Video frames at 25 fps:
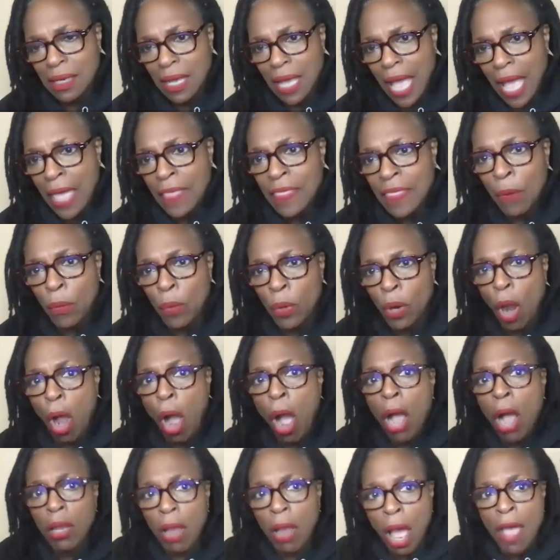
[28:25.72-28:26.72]
And then we're
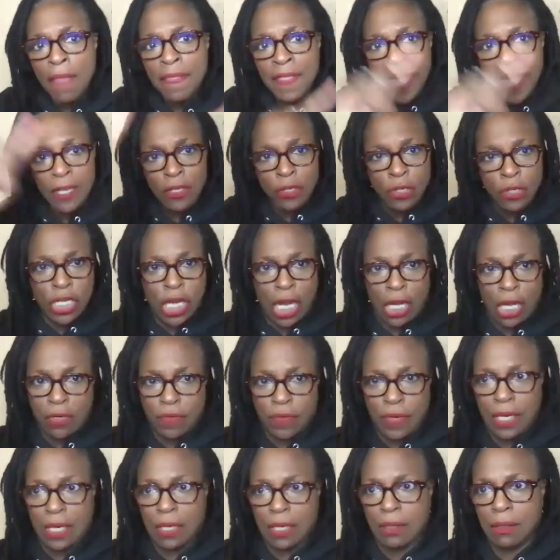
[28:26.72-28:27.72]
all on that
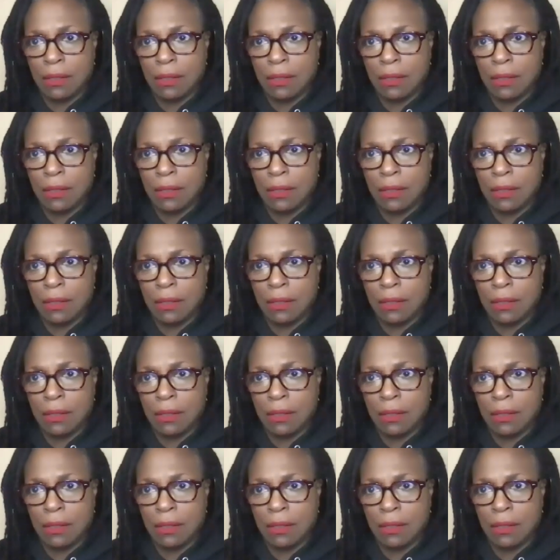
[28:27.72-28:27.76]
trajectory.